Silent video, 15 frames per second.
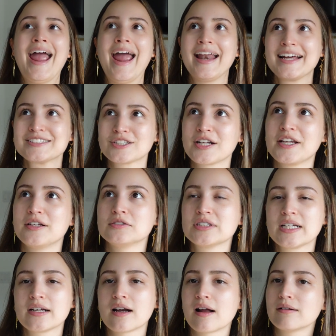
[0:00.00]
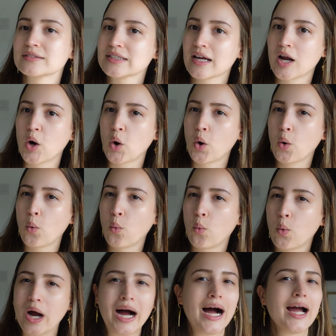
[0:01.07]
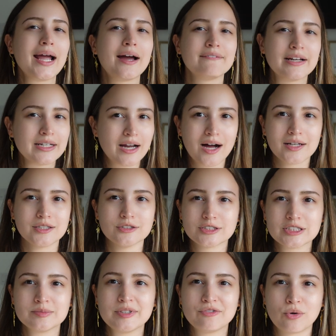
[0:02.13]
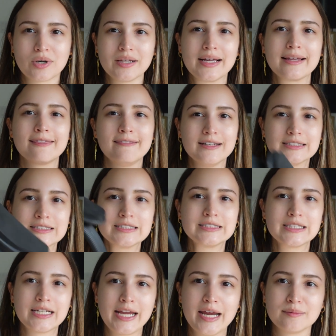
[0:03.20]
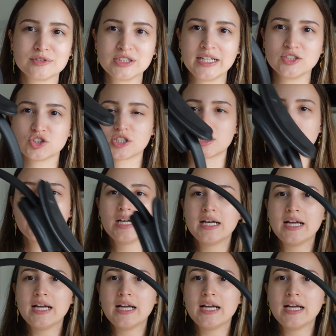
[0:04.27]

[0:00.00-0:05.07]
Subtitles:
and I started using it, and I was like, why have I not used this before? Like, this is a game changer.